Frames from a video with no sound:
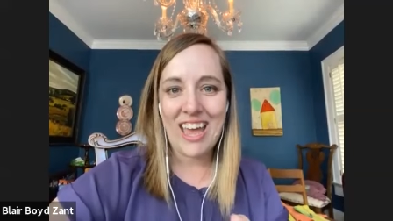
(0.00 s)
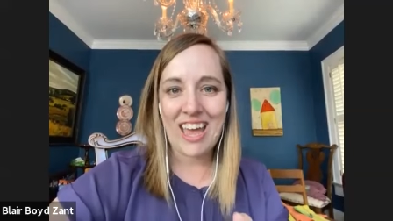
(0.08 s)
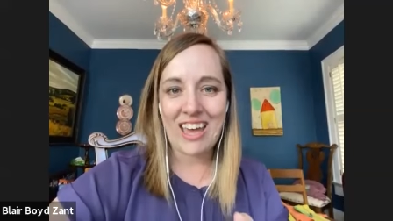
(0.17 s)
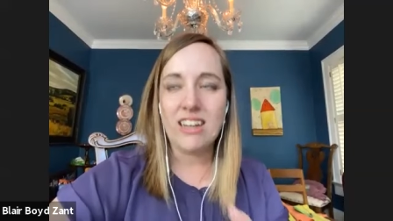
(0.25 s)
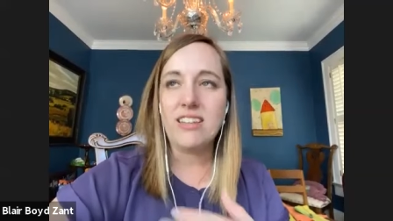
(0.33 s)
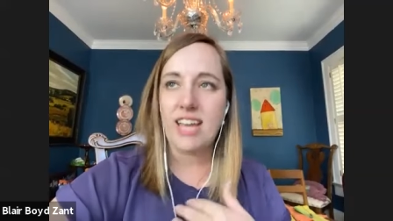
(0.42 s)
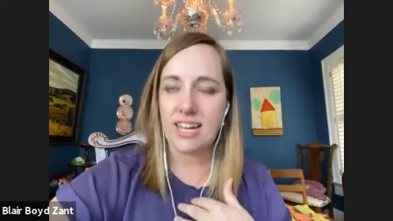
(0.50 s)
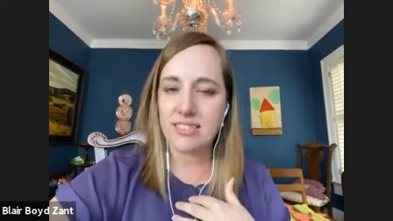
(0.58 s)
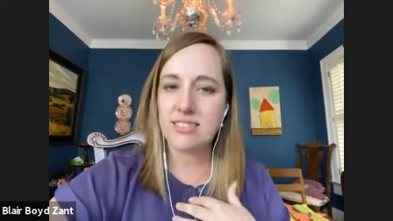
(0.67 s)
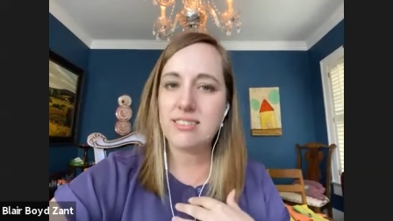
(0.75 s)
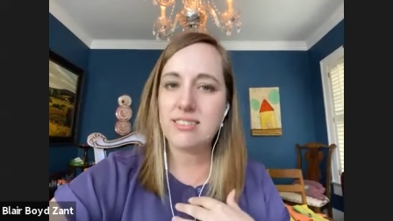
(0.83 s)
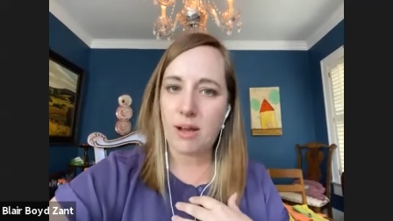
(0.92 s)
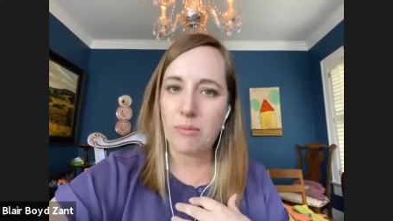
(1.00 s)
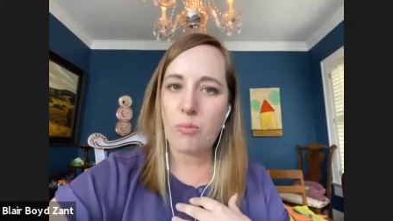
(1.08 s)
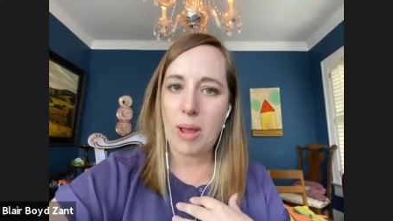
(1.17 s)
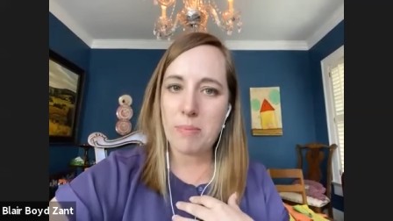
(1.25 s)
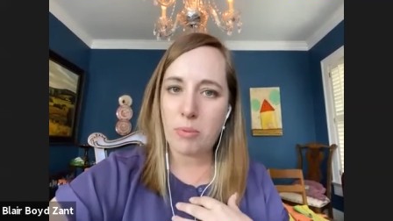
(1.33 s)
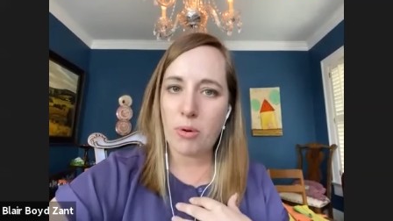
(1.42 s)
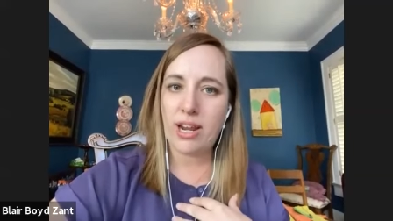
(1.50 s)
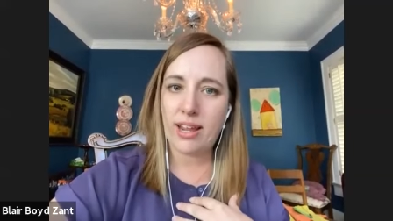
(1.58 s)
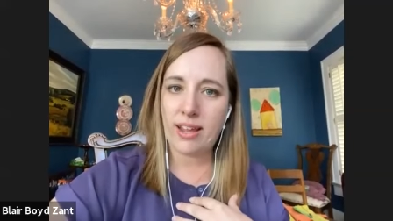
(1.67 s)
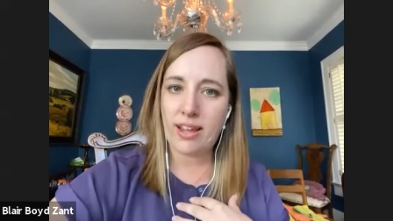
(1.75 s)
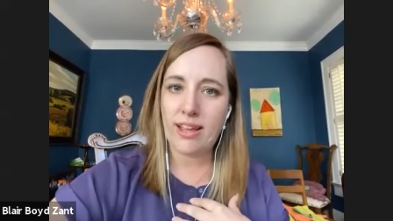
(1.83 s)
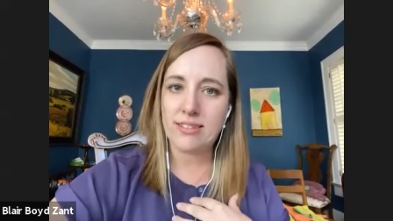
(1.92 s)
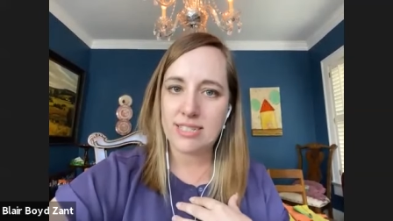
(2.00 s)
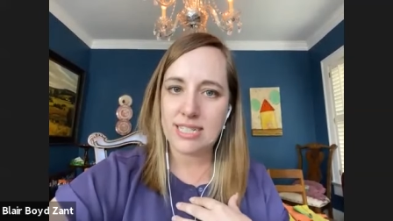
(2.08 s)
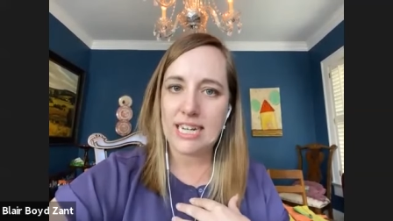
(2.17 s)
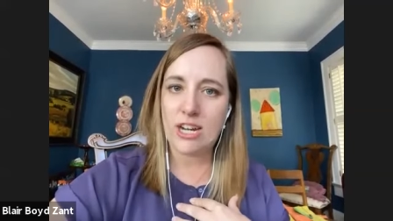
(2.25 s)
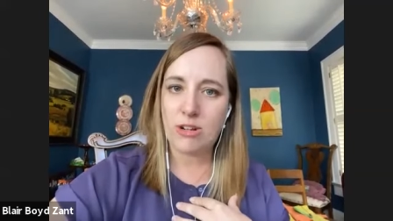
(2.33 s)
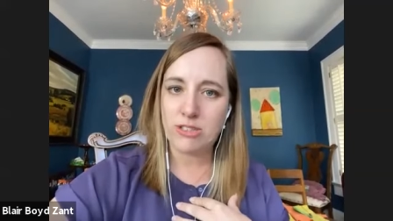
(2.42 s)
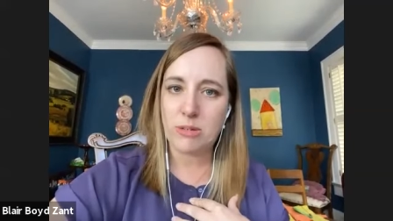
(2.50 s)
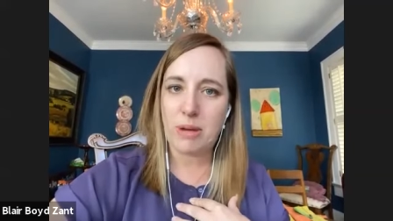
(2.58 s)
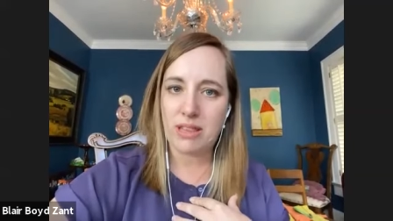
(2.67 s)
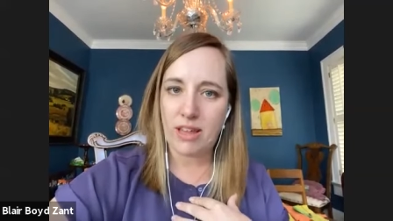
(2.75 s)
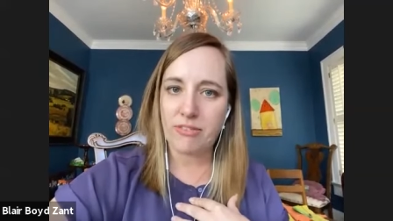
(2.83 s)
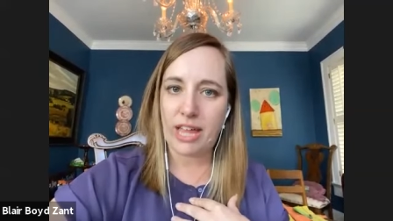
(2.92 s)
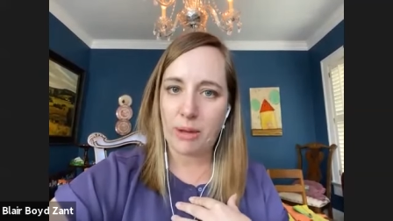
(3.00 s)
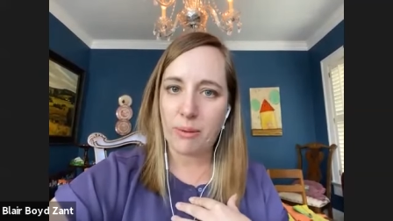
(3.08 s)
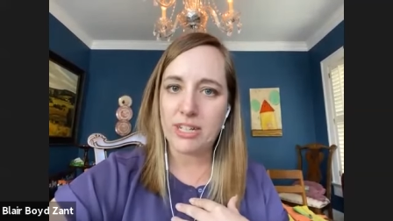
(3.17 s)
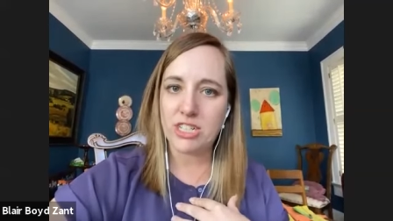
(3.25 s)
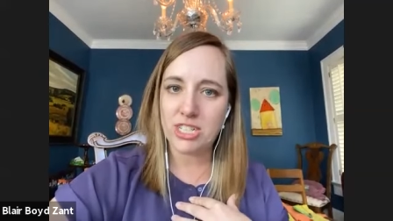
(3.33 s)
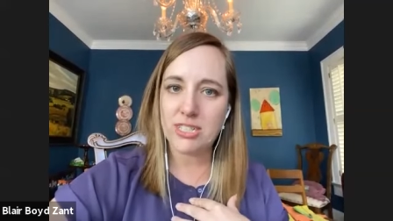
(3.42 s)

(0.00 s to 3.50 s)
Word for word: And yes, um, whiteboarding and sticky notes are my love language.